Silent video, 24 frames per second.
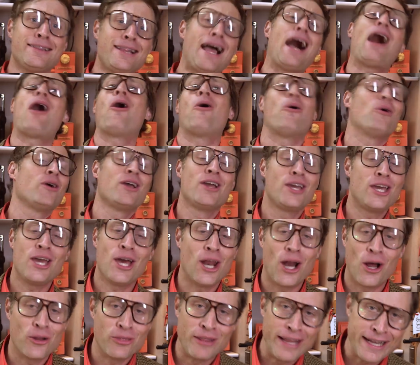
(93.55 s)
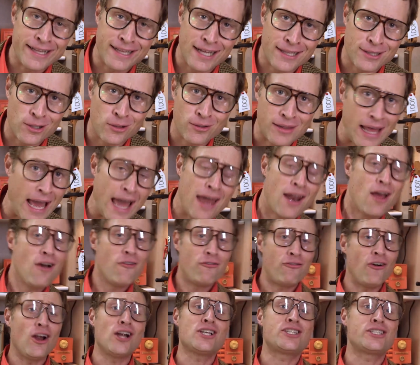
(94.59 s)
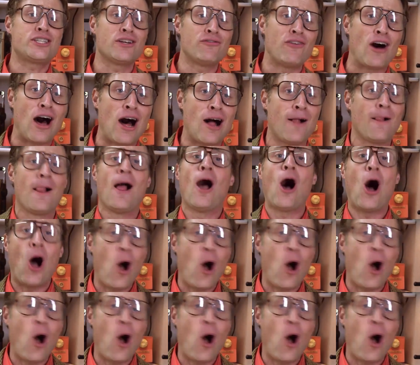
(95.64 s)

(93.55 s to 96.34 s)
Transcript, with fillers: No, you don't need to do that. First of all,